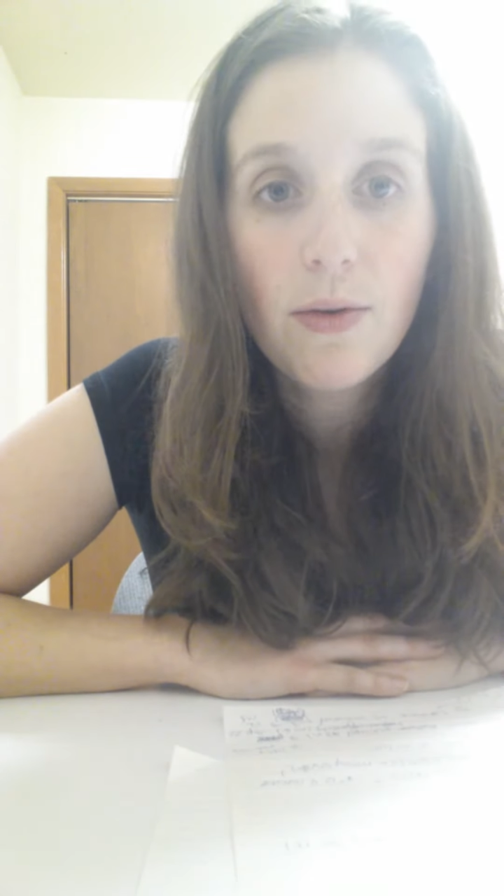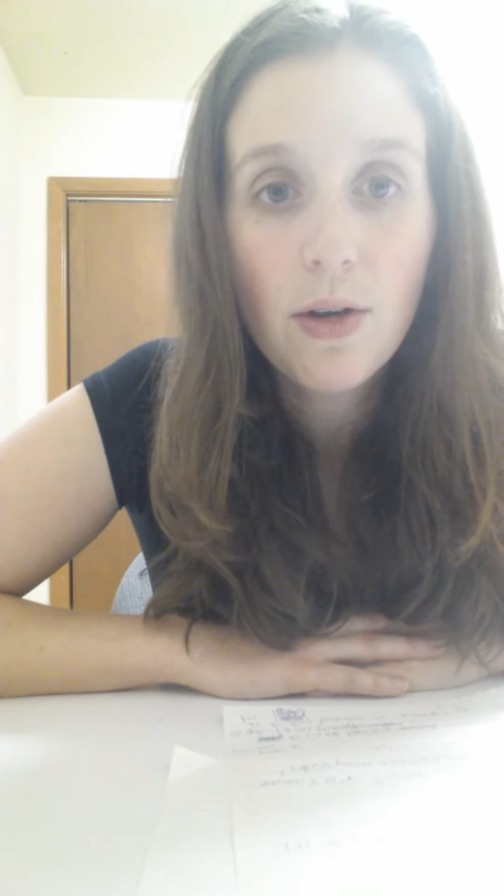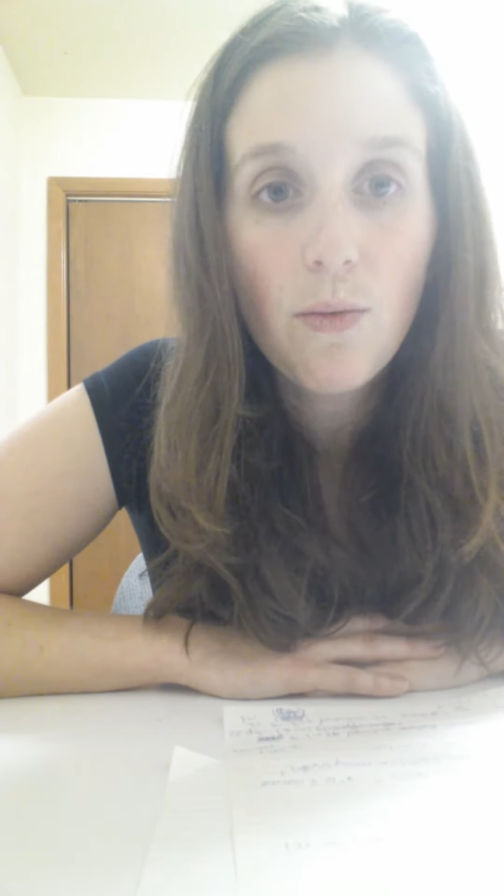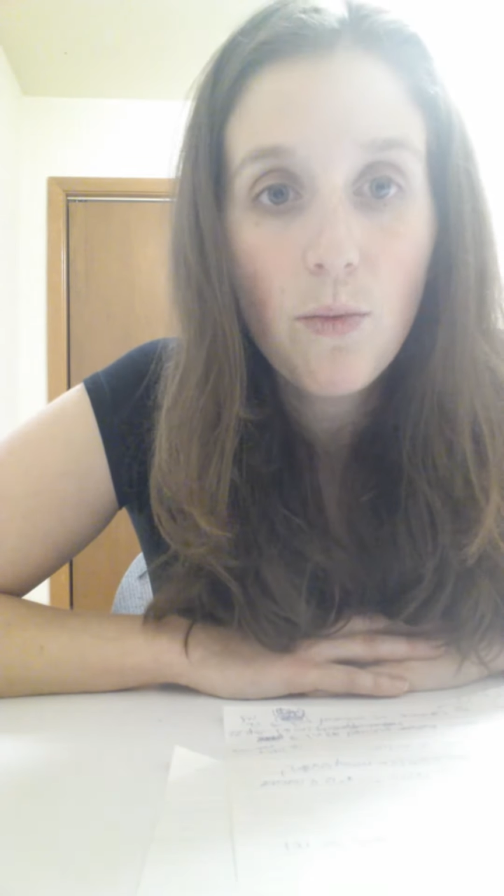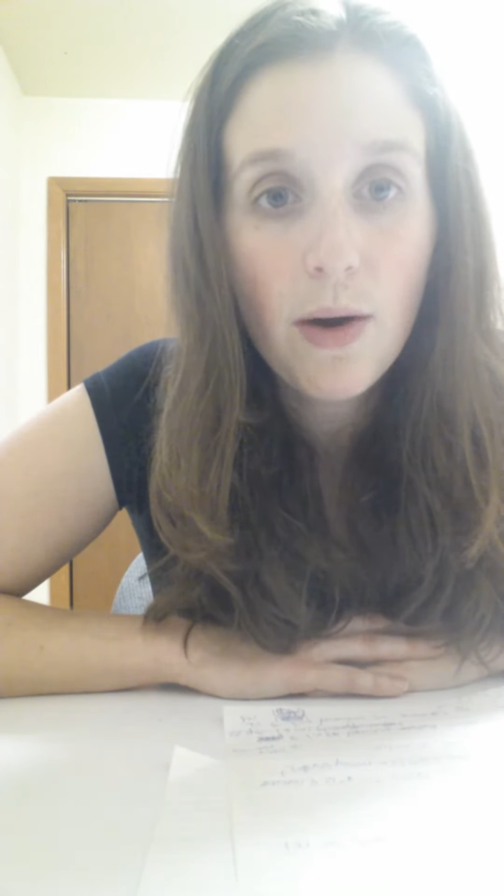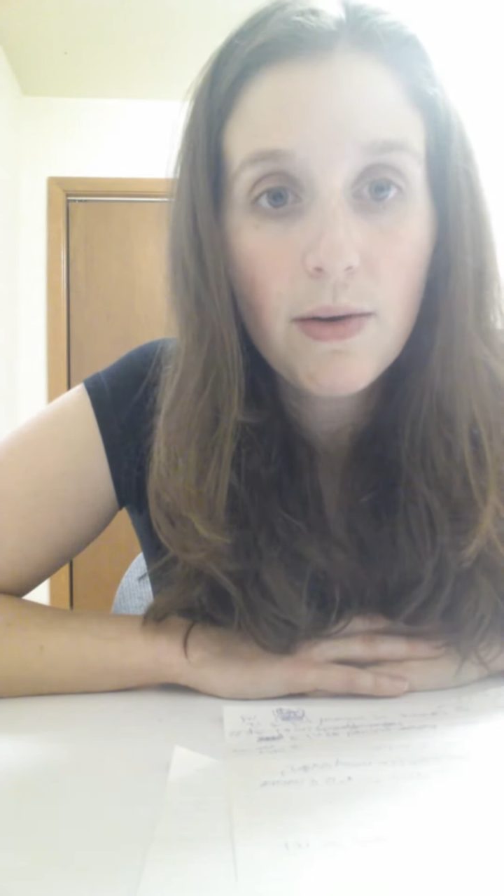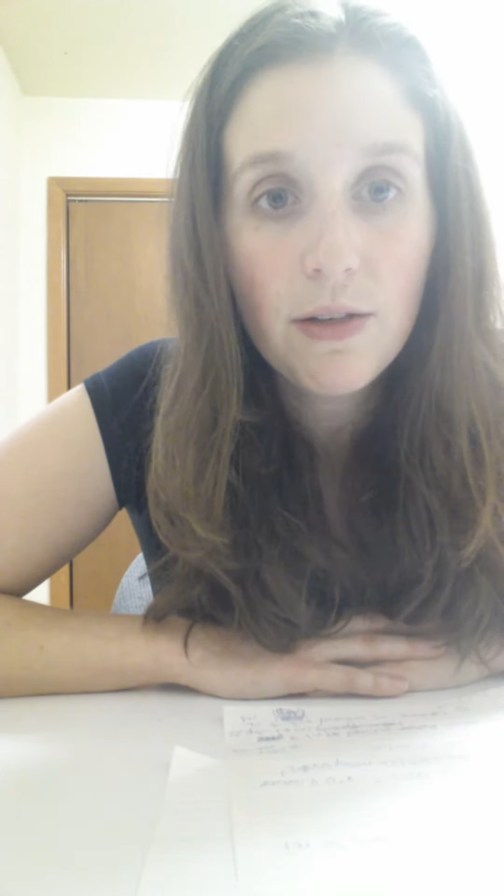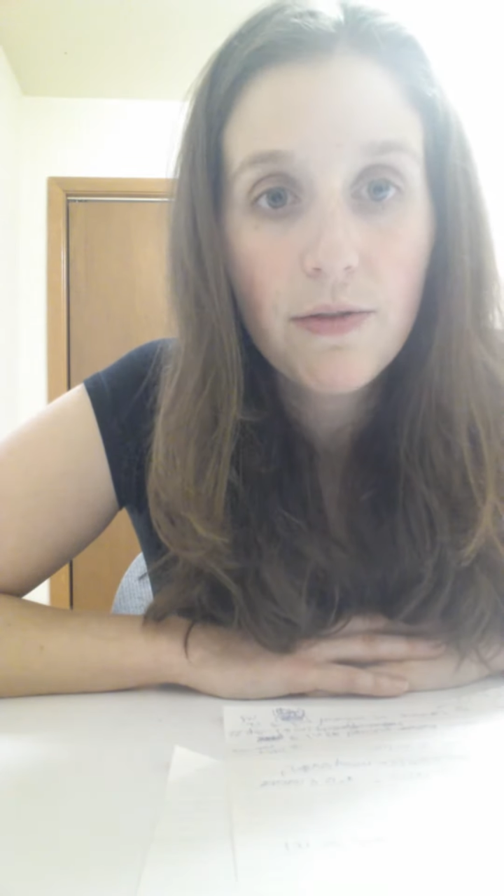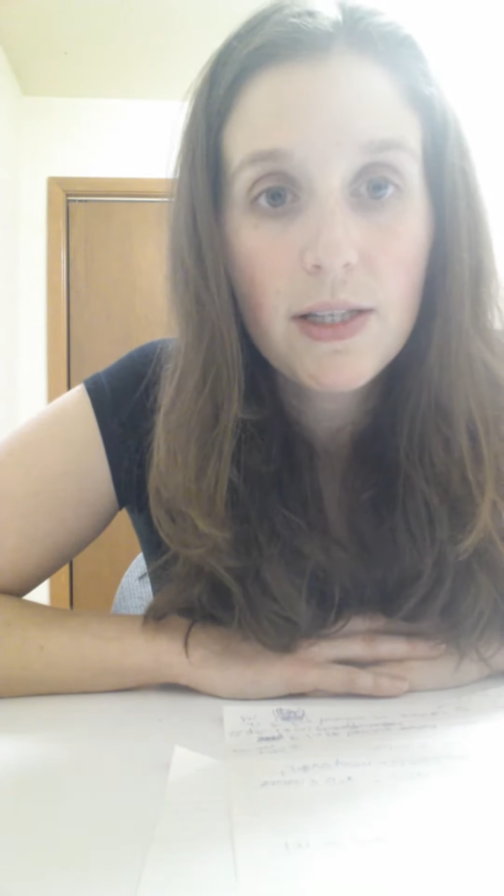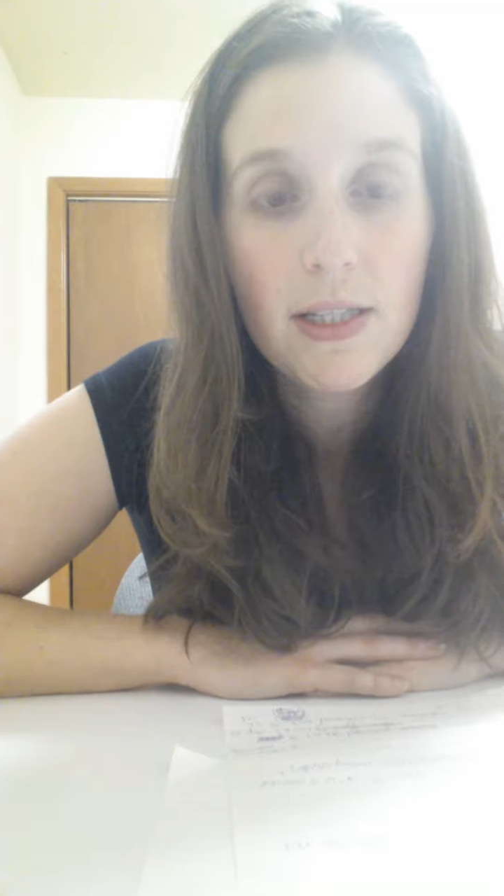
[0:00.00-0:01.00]
you know, what
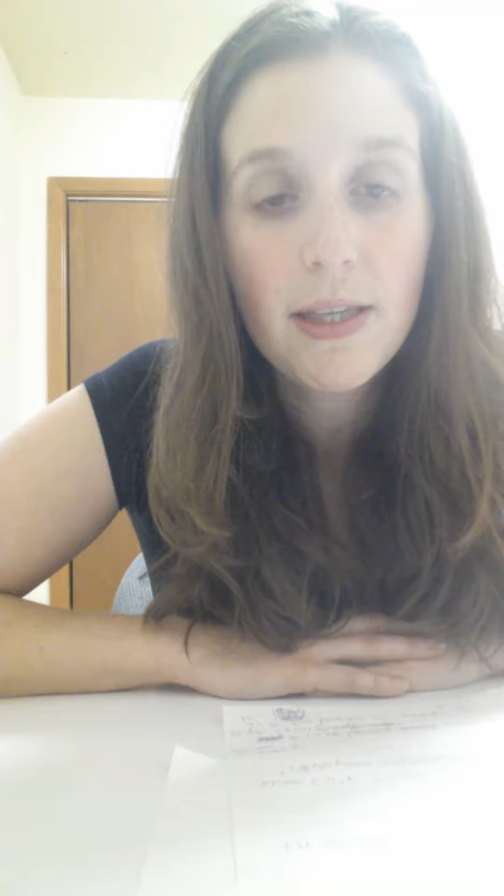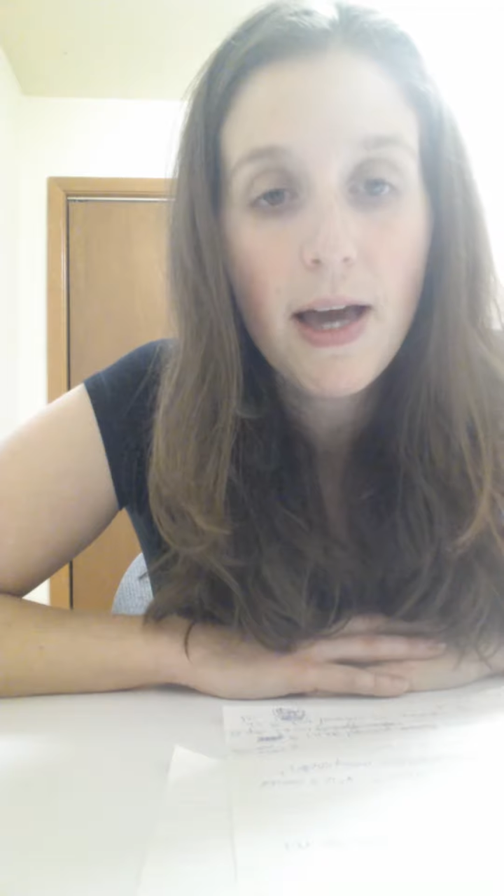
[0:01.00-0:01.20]
difference did